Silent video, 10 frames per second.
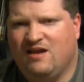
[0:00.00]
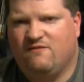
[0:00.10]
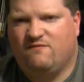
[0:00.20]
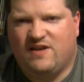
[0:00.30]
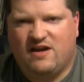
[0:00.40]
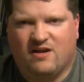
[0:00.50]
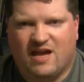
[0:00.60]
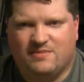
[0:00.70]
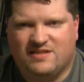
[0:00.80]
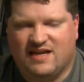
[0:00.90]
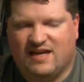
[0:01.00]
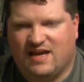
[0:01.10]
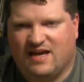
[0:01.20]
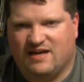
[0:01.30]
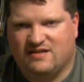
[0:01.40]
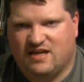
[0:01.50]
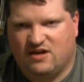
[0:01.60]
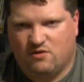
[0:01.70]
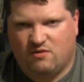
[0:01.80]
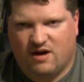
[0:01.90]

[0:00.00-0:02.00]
Video kept sticking and I decided, you know what,